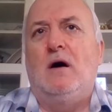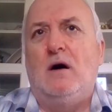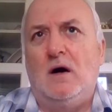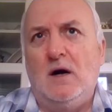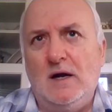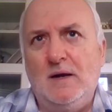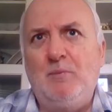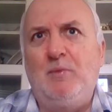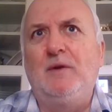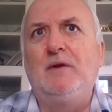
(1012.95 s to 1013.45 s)

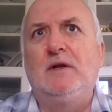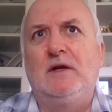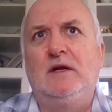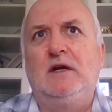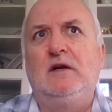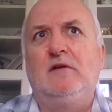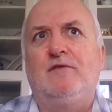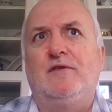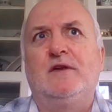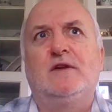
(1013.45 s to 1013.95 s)
I
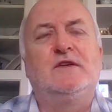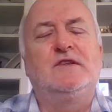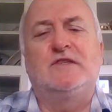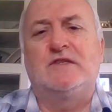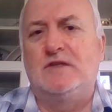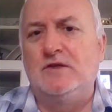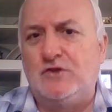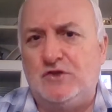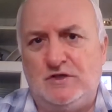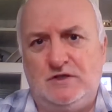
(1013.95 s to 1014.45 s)
believe that
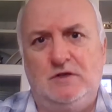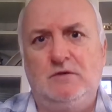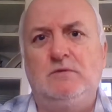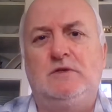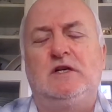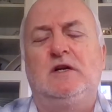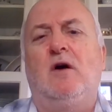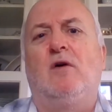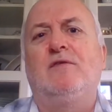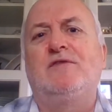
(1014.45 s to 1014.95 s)
it's the
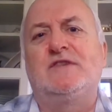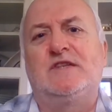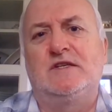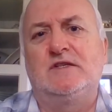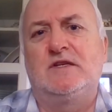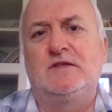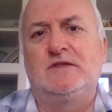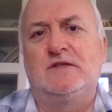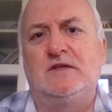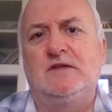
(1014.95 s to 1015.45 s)
duty of
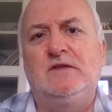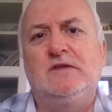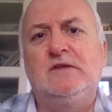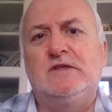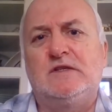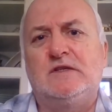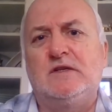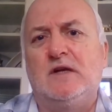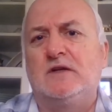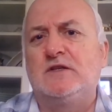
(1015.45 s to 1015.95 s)

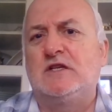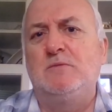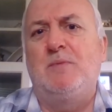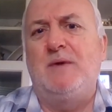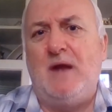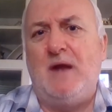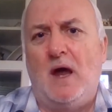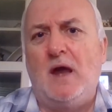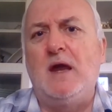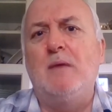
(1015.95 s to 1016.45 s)
citizens to
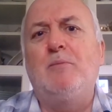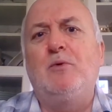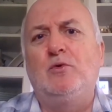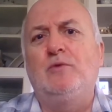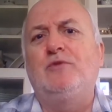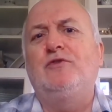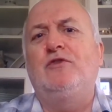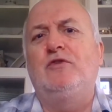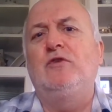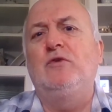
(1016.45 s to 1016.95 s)
be
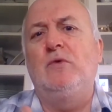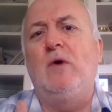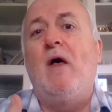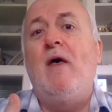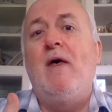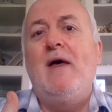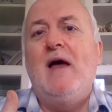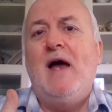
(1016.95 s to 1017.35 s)
able to